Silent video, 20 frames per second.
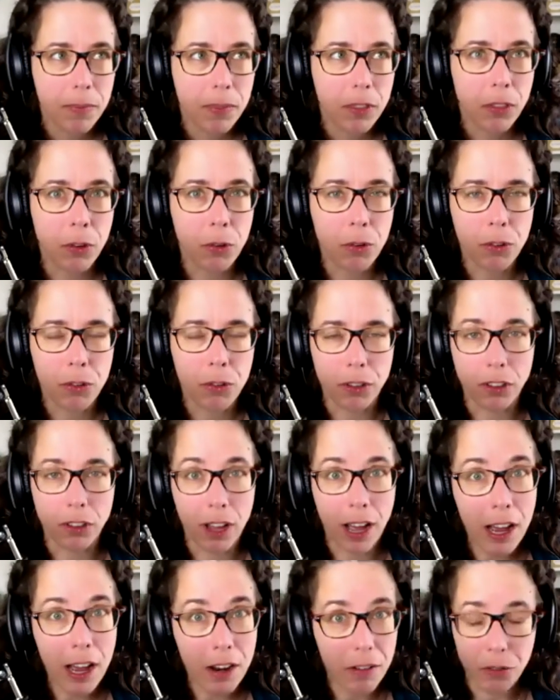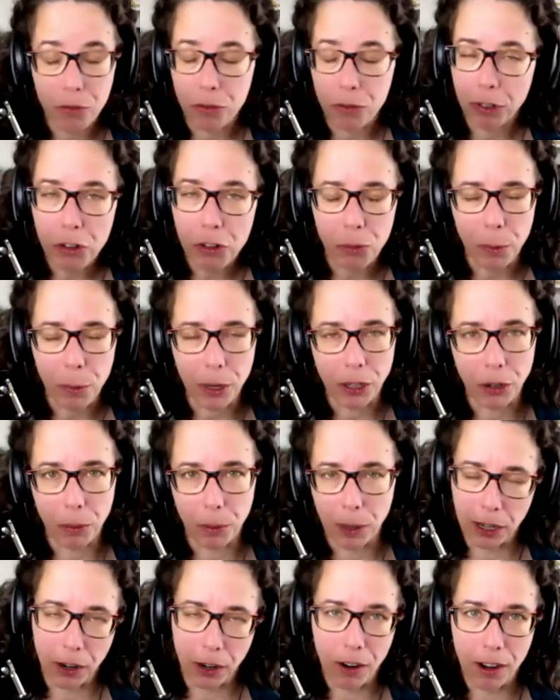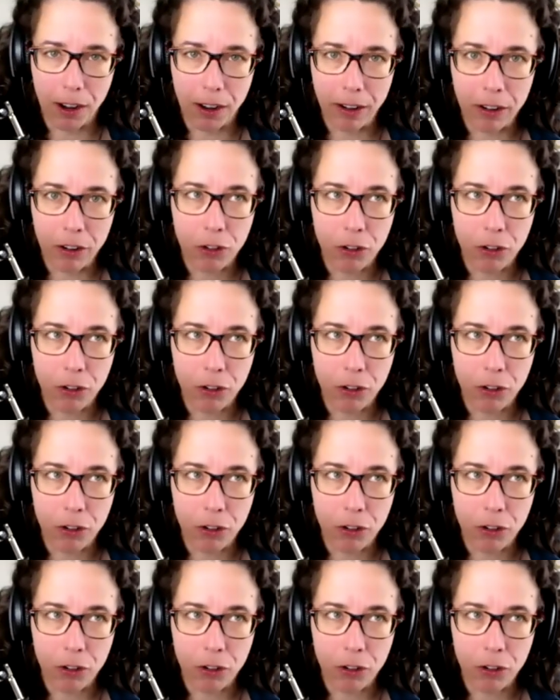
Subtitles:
there's a lot of infringement going on.